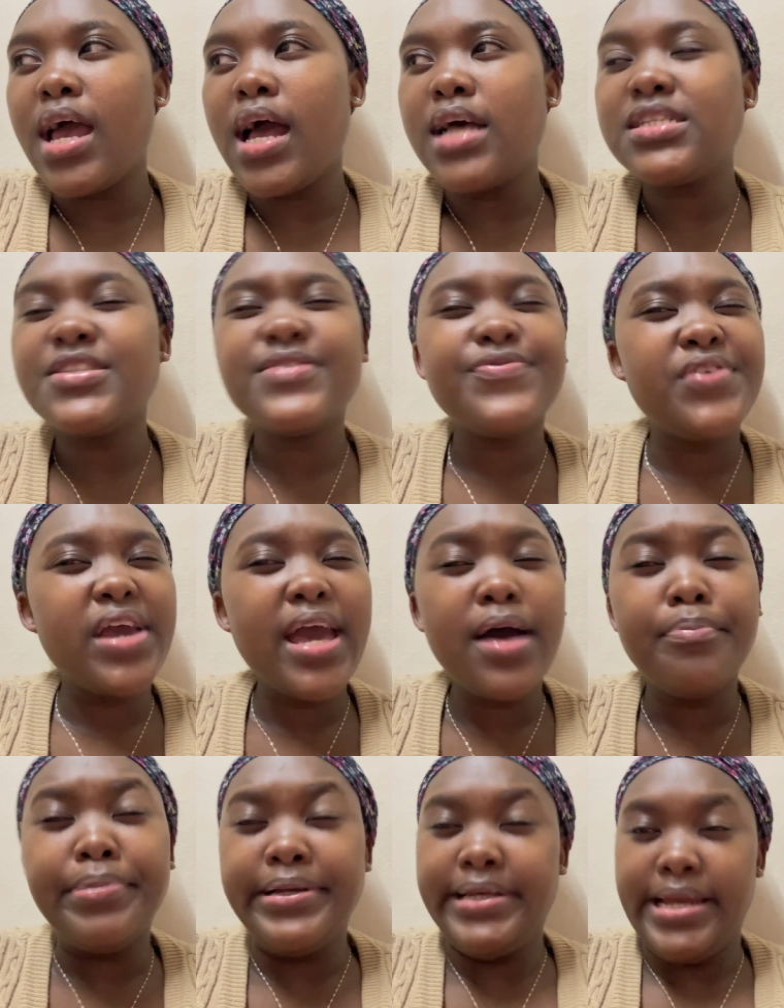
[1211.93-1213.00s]
forget a
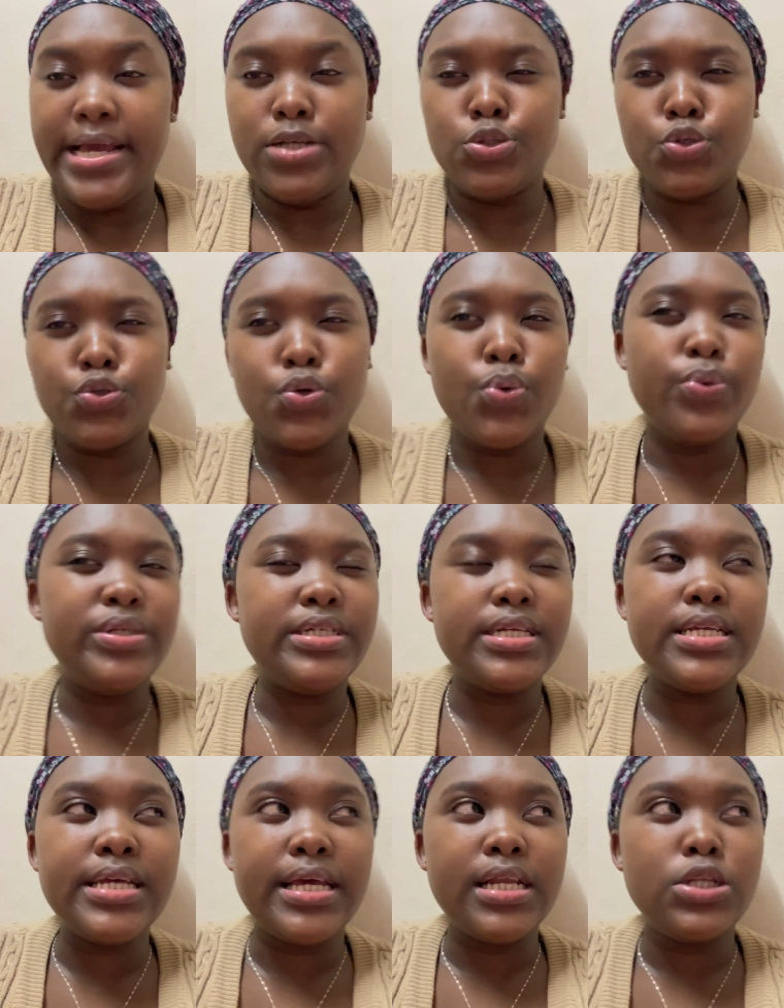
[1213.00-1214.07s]
bit late so we
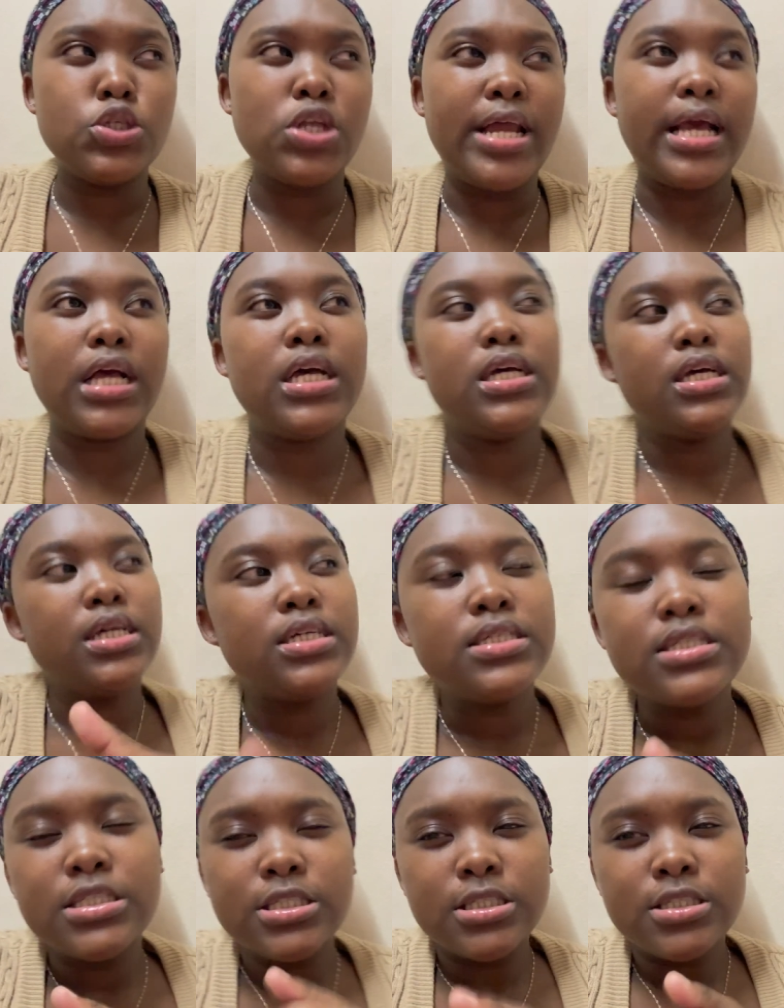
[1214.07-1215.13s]
didn't get into like
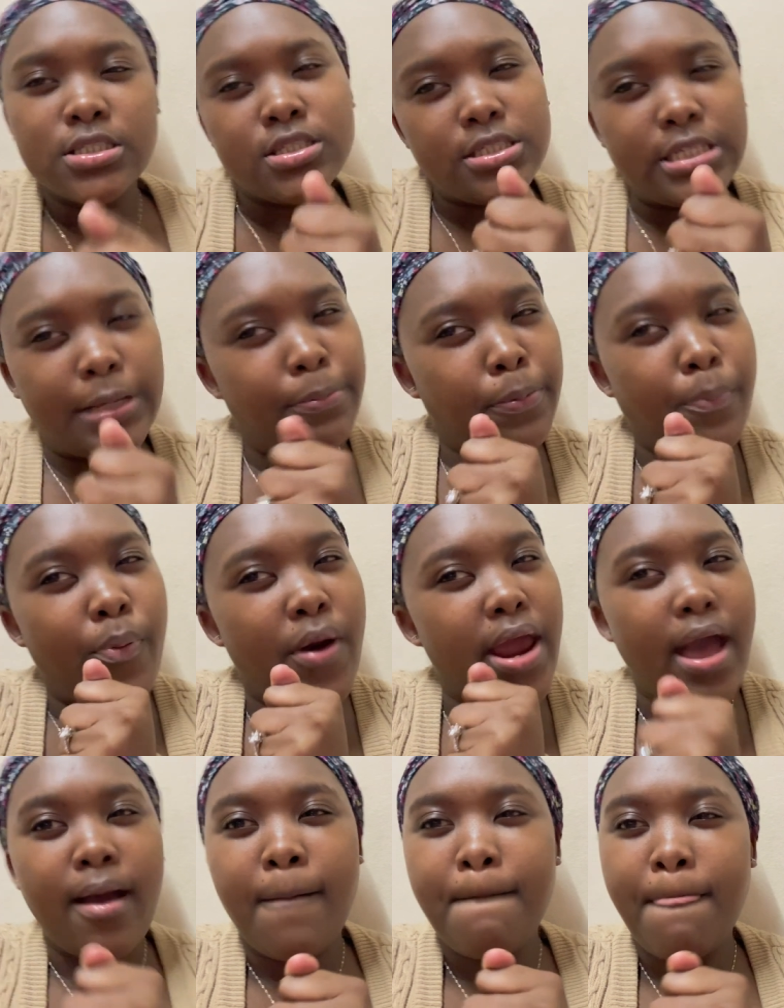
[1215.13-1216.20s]
deep
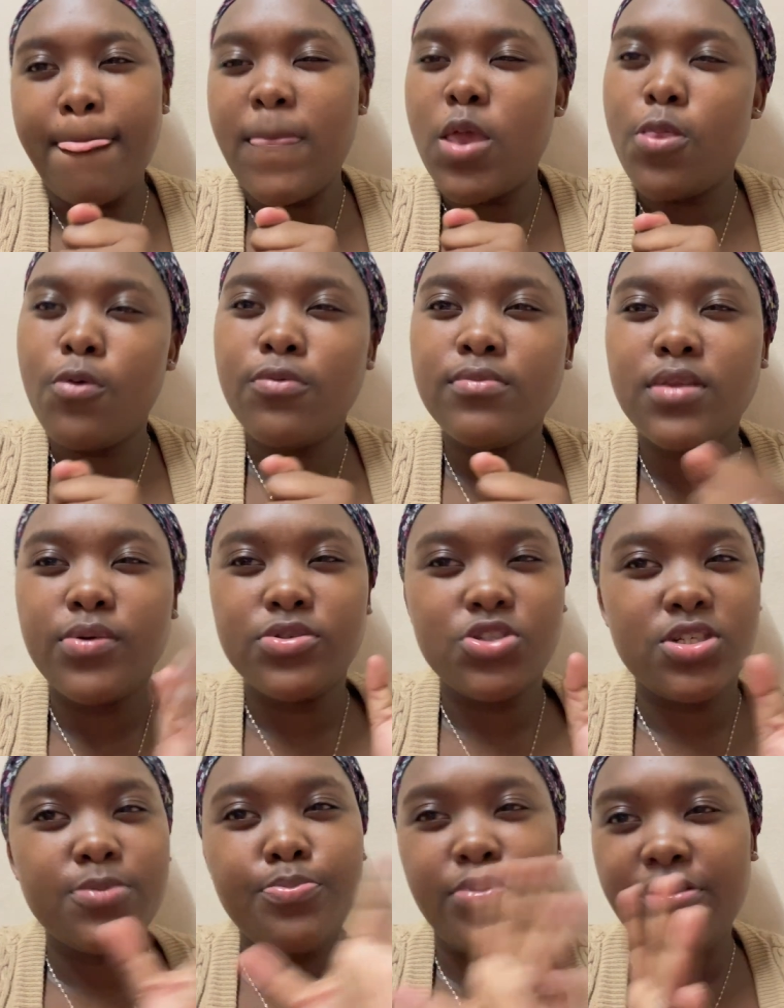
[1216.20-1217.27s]
prayer you know there was
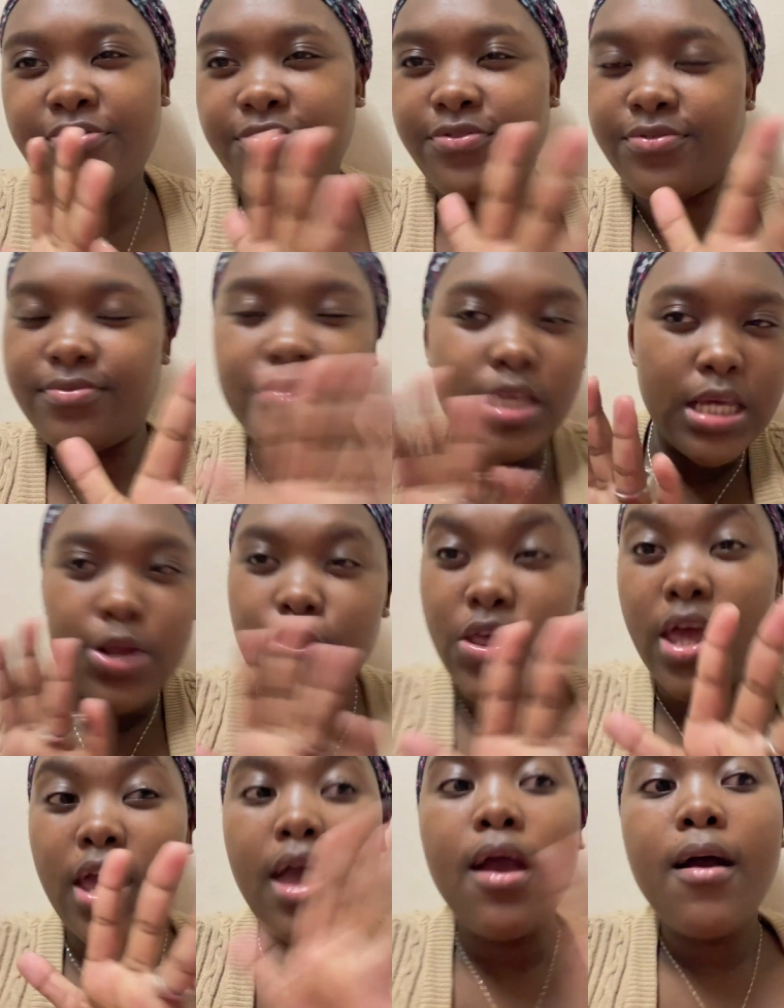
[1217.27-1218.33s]
just brief here and
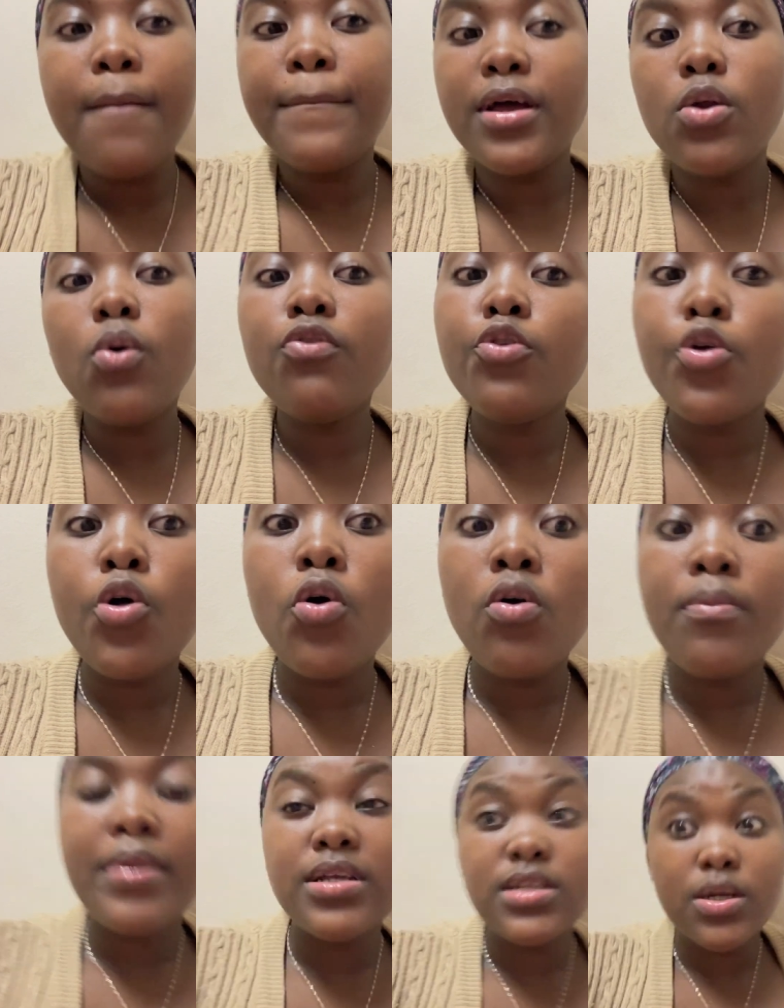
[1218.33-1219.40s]
there but overall
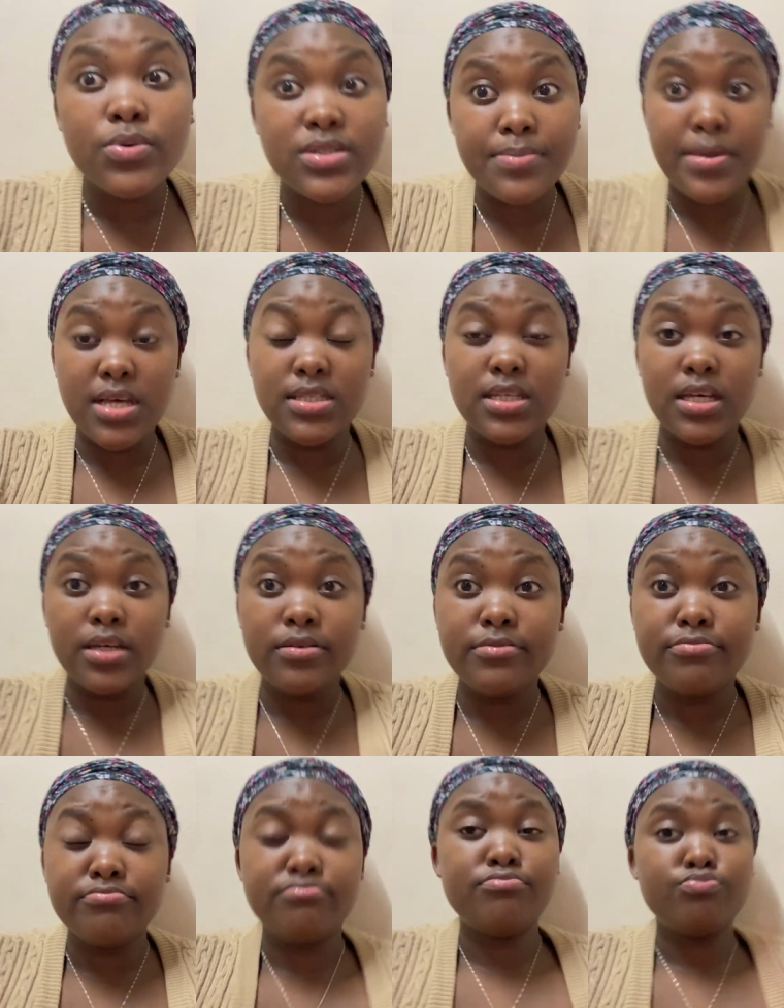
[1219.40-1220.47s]
my day was amazing
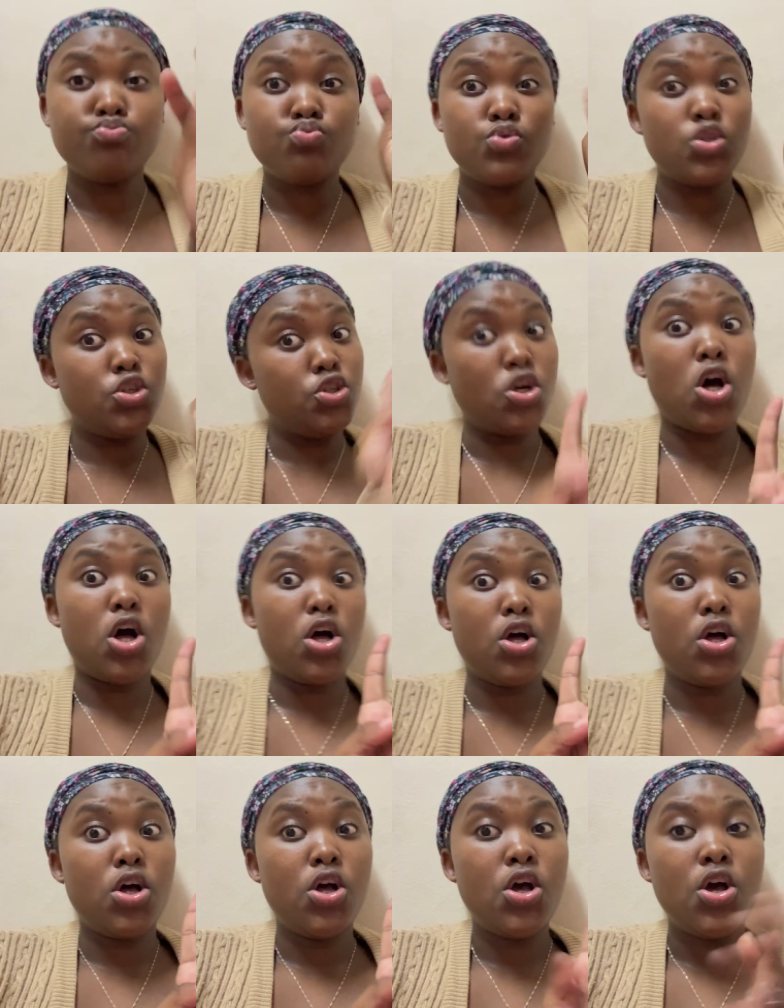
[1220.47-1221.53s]
yeah
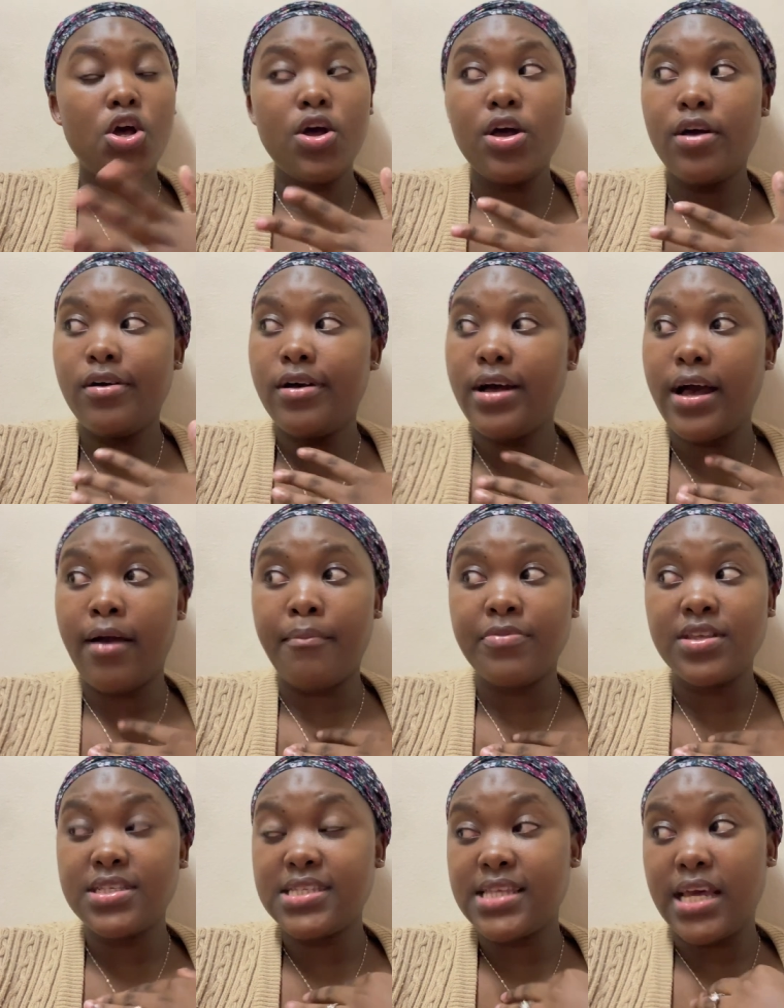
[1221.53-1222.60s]
um
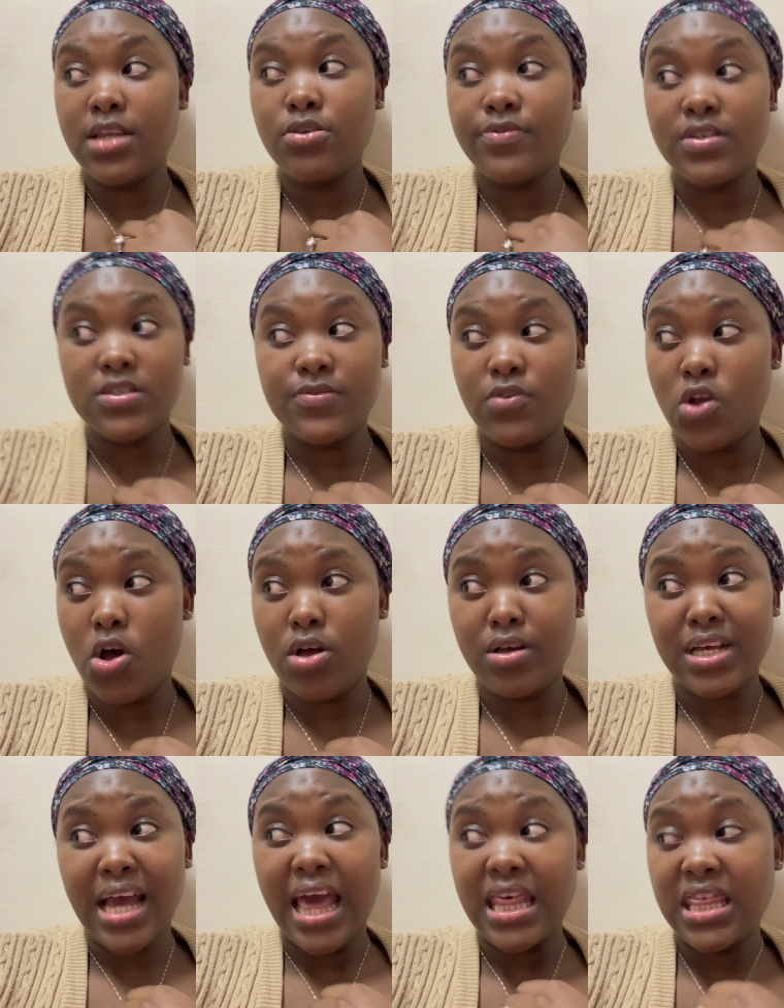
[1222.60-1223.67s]
this is the end of this vlog
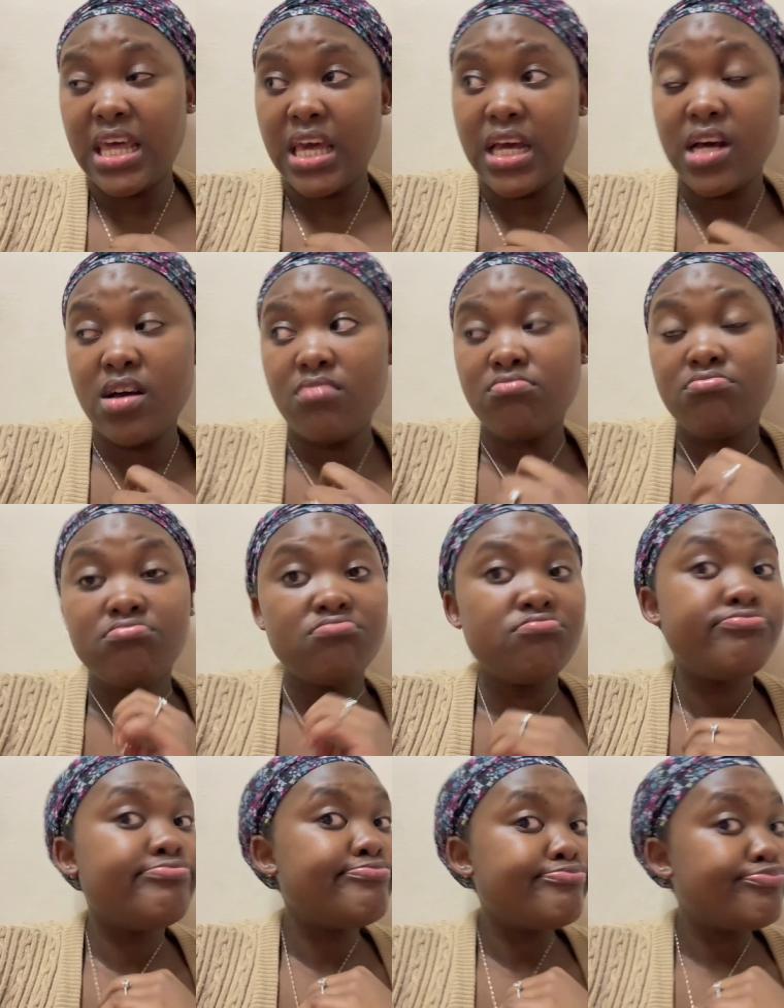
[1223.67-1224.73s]
i think
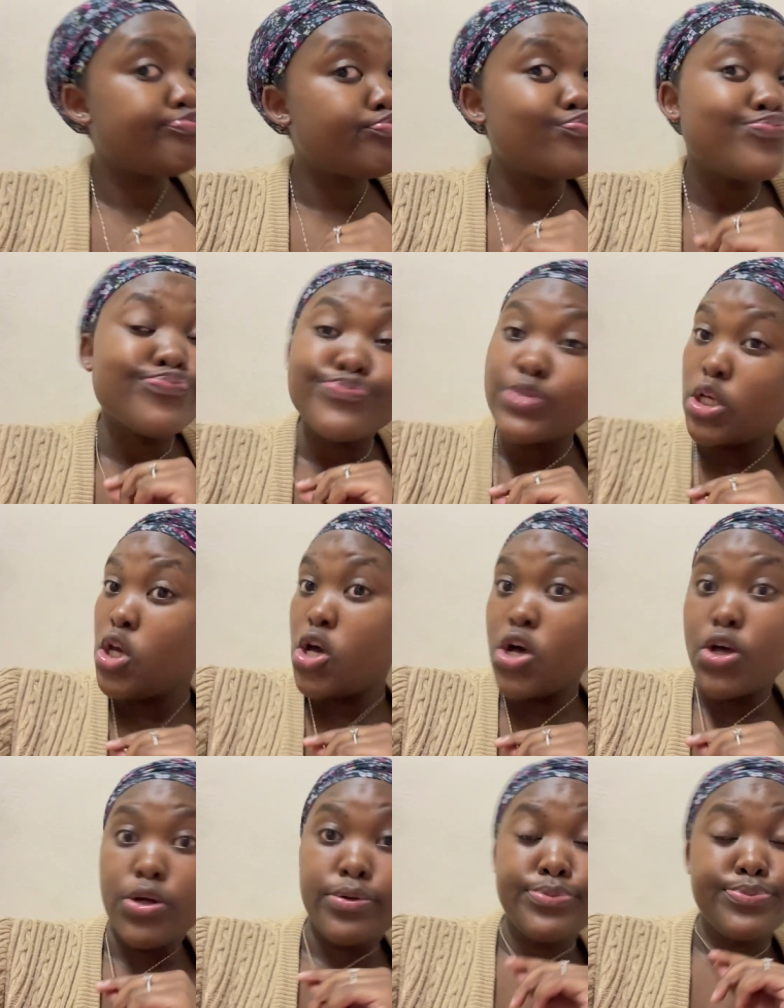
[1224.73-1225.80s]
yeah